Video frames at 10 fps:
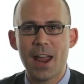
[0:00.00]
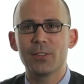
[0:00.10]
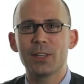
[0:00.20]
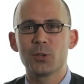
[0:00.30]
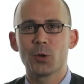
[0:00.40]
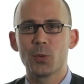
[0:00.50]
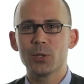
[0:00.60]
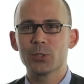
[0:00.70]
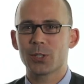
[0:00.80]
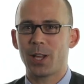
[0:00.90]
Everything in your
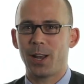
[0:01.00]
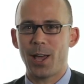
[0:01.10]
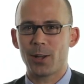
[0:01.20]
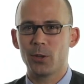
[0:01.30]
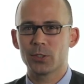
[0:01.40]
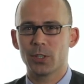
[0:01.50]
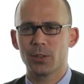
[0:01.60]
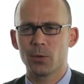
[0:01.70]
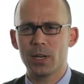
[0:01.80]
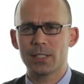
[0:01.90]
world just got a lot
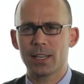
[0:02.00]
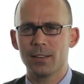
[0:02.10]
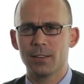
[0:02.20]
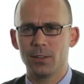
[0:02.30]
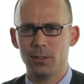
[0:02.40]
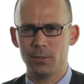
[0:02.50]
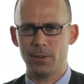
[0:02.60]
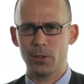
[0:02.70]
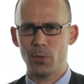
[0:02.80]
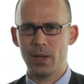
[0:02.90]
closer. Wait a second, a little
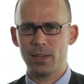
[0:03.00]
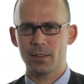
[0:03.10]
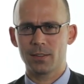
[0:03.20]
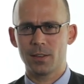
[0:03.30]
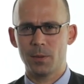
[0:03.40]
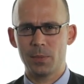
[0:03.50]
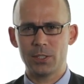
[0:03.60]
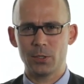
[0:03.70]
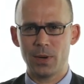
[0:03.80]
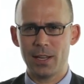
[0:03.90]
farther away, a bit
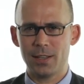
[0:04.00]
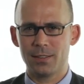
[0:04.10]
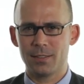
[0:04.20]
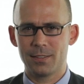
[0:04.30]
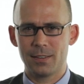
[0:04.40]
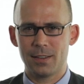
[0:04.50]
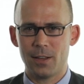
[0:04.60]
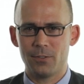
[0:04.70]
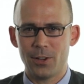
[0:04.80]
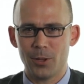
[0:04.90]
to the right.
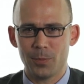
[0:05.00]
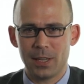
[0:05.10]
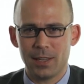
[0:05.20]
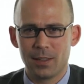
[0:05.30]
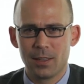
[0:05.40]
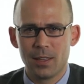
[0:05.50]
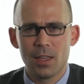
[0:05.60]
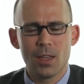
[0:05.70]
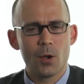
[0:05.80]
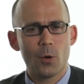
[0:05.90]
Now follow me.
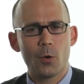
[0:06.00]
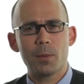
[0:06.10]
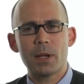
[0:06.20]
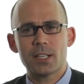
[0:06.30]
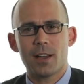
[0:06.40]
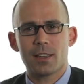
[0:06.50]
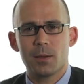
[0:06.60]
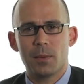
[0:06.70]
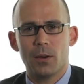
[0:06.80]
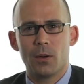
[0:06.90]
What am I talking
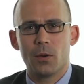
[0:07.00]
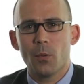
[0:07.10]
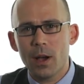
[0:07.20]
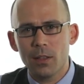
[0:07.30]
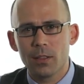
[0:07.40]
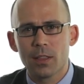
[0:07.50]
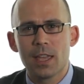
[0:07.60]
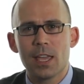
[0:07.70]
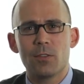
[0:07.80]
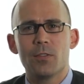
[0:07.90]
about? Well,
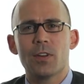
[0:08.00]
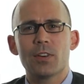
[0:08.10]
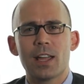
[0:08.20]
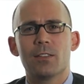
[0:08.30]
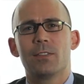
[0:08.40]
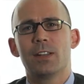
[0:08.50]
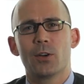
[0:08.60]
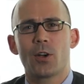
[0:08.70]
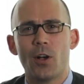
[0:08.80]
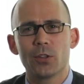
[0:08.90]
if you've ever had a
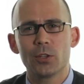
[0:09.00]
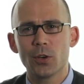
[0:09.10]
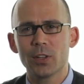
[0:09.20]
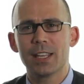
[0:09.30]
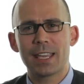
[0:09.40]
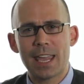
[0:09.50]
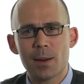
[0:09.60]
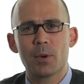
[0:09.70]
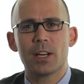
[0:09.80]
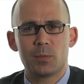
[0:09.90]
video call, you know that the
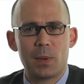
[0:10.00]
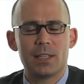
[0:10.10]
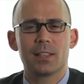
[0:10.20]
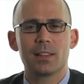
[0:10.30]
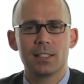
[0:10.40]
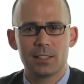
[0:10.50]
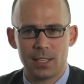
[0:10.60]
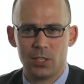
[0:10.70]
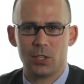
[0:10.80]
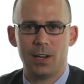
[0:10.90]
camera is basically
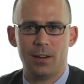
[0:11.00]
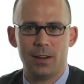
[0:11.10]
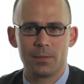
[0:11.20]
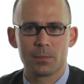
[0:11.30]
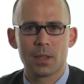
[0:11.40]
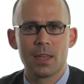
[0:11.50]
stationary.